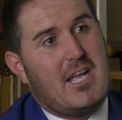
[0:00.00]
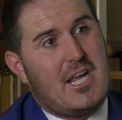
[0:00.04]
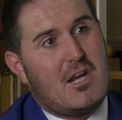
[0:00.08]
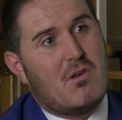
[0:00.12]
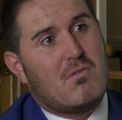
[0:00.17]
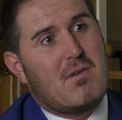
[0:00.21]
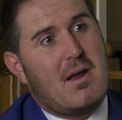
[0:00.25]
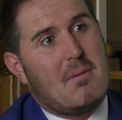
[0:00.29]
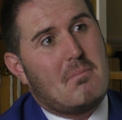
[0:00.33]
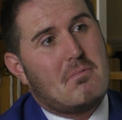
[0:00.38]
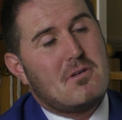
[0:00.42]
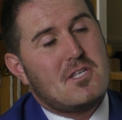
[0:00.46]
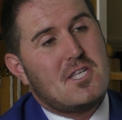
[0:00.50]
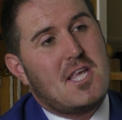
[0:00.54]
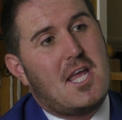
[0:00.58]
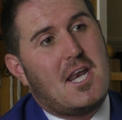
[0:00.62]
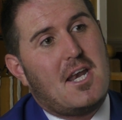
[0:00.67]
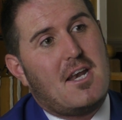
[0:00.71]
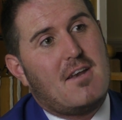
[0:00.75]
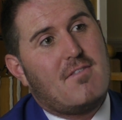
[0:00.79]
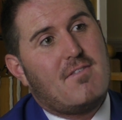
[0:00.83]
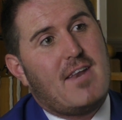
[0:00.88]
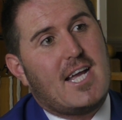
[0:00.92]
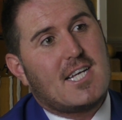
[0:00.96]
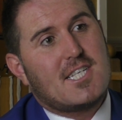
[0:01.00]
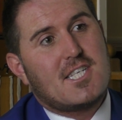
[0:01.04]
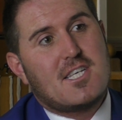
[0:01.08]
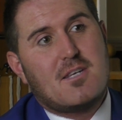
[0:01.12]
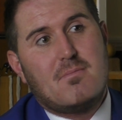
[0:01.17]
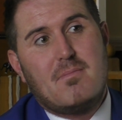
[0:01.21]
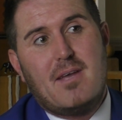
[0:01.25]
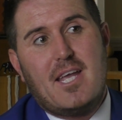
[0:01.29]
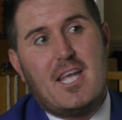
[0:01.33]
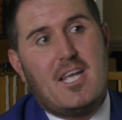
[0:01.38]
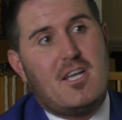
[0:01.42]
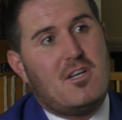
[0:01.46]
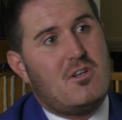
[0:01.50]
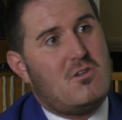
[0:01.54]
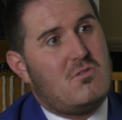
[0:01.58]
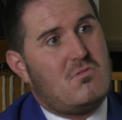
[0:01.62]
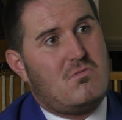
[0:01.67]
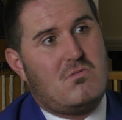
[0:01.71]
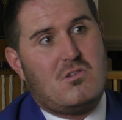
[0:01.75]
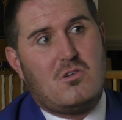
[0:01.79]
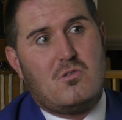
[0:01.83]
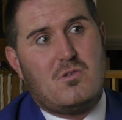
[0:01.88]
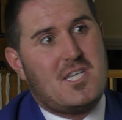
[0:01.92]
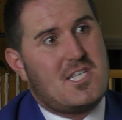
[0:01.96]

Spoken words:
legal representative next to me who